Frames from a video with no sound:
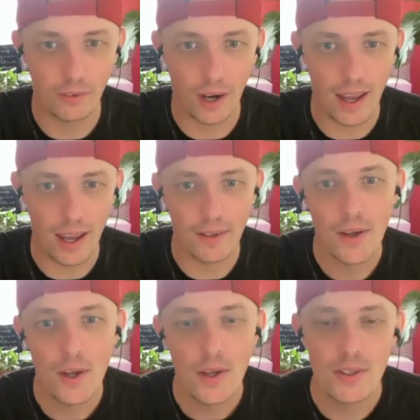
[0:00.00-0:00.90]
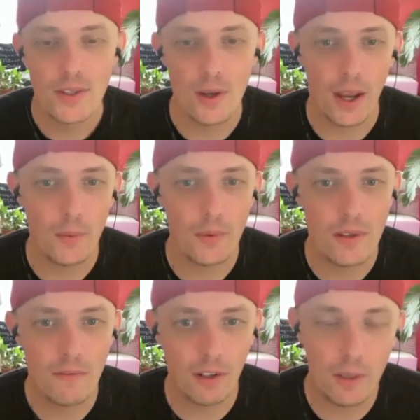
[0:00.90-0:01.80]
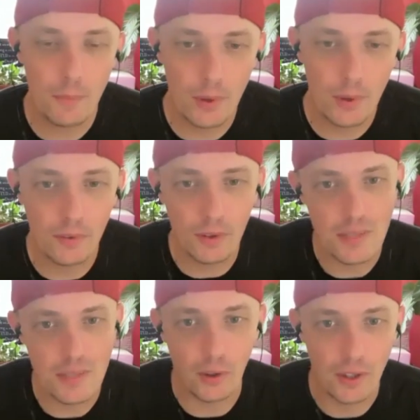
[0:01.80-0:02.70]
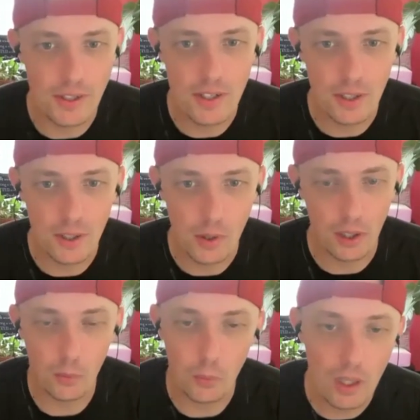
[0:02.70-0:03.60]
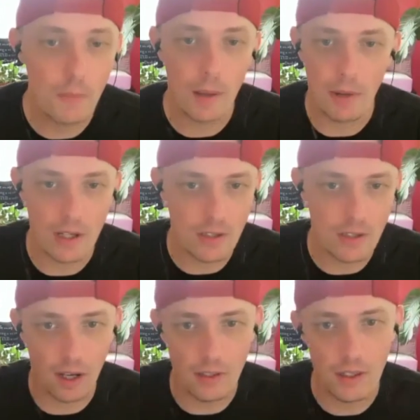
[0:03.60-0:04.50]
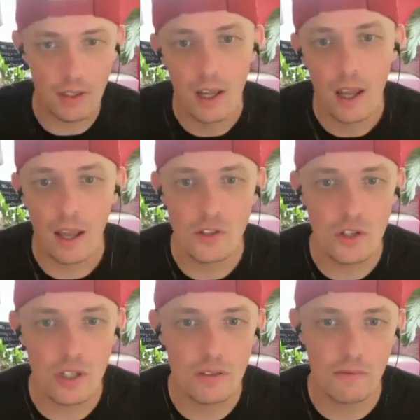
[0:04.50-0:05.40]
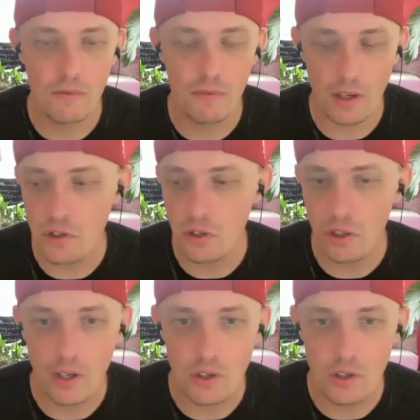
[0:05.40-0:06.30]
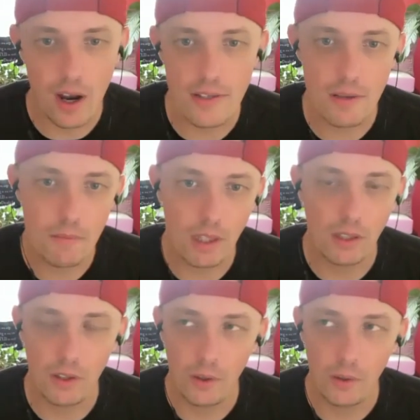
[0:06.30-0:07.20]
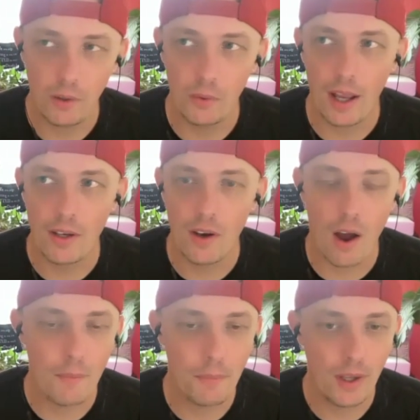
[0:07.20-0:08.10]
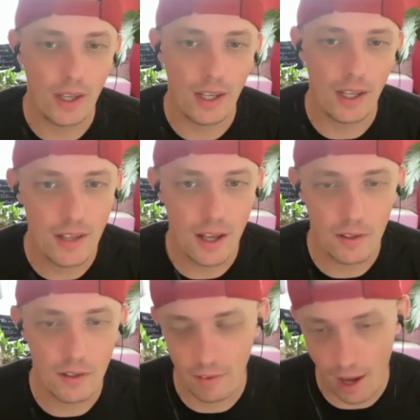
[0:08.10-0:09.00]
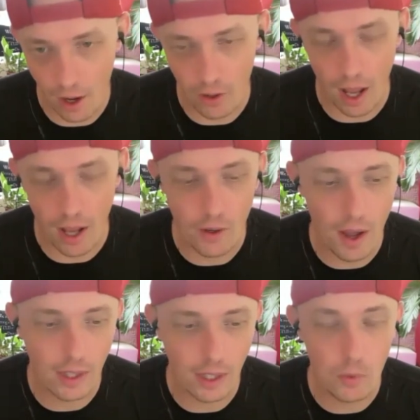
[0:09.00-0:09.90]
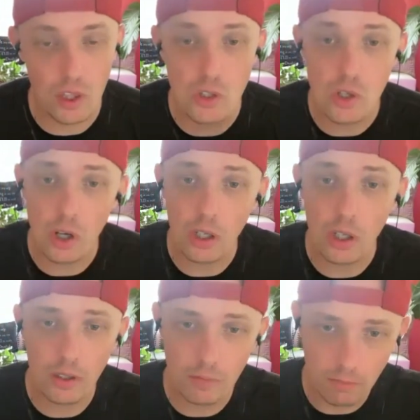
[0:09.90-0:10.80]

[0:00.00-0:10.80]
right? So it was a very beautiful experience to go there with my best friend and just venture and try something new and not be uh, scared. I know I like when the dark